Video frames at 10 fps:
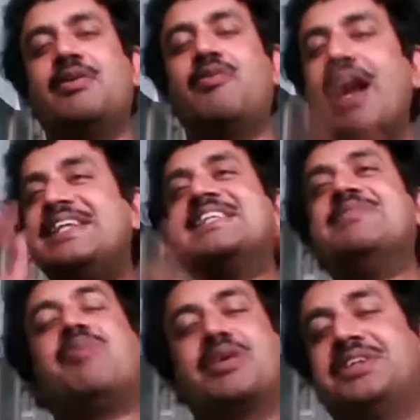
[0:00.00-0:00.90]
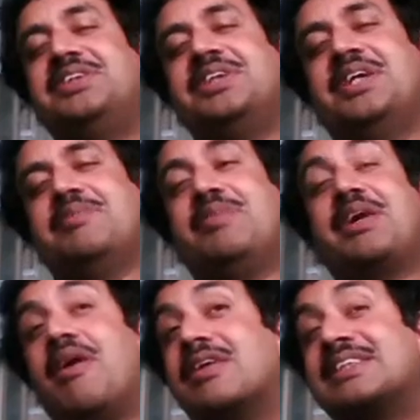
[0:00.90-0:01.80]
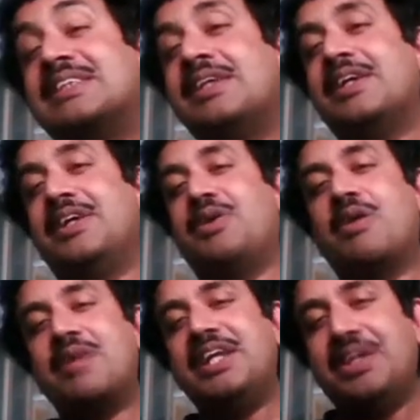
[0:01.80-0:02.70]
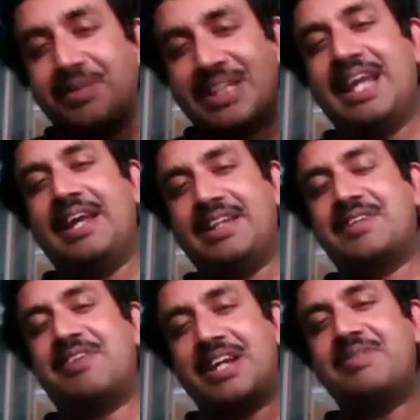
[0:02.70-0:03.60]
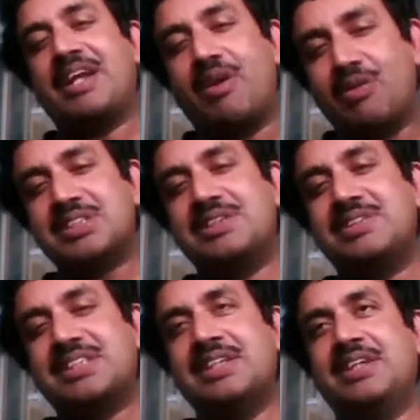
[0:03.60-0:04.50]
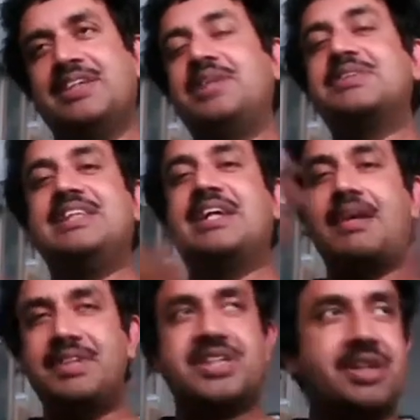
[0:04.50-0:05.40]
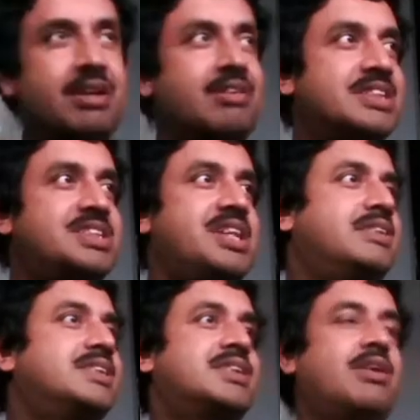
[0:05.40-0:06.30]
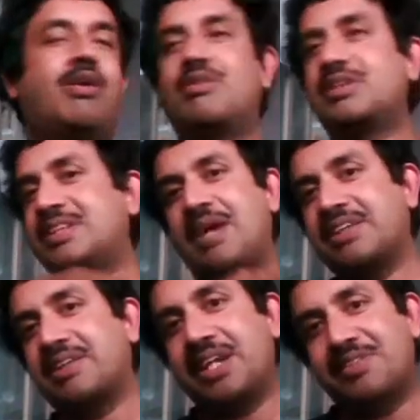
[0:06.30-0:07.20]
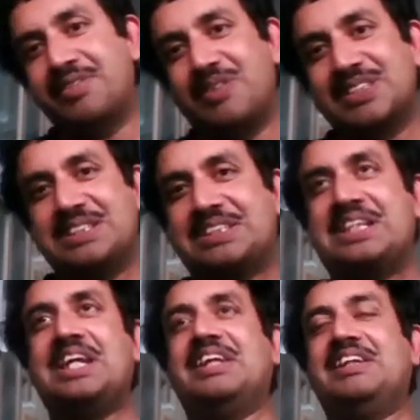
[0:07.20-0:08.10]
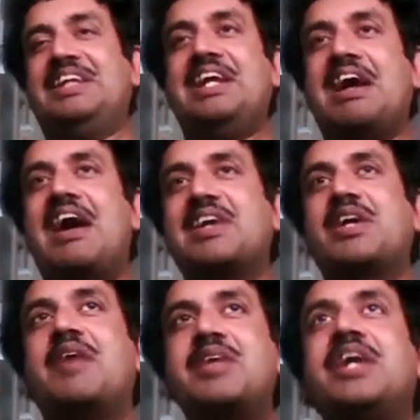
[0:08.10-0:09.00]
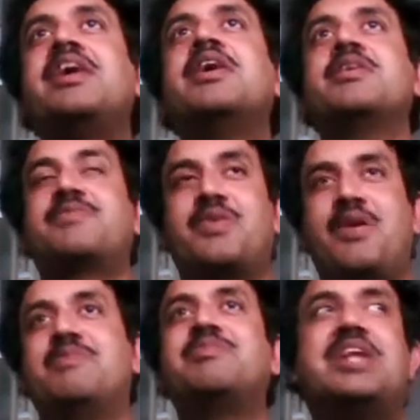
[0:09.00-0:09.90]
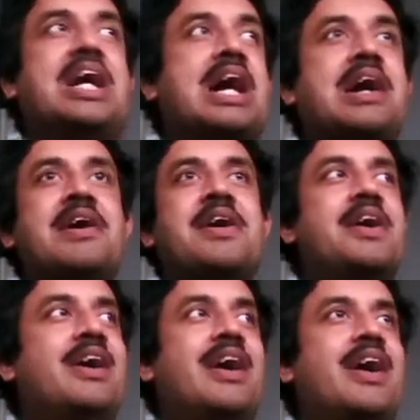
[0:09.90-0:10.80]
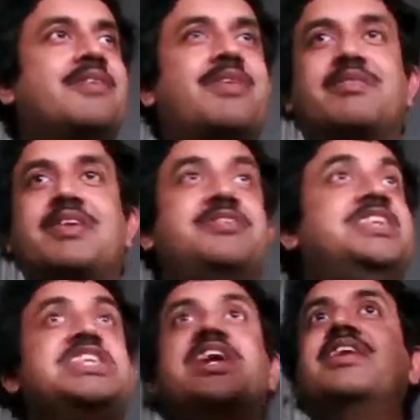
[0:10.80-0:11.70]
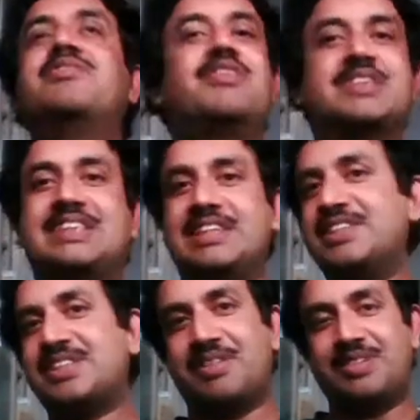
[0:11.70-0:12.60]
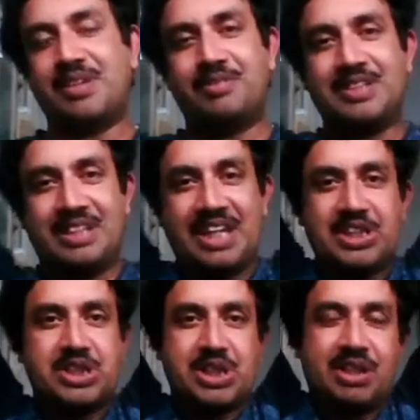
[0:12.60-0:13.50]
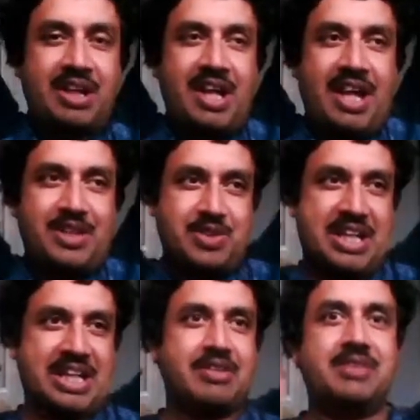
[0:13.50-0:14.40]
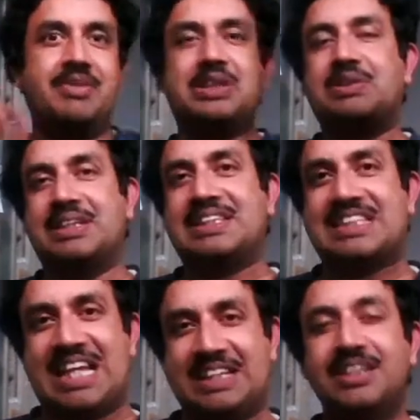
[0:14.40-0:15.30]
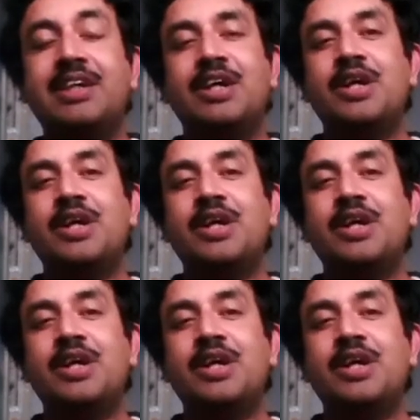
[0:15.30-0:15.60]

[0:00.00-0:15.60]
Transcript: Why it is important? Because normally you think that fundamental constants that you see, gravitational constant or some other kind of constants, they are coming from the physical forces of the nature, and we are not able to understand.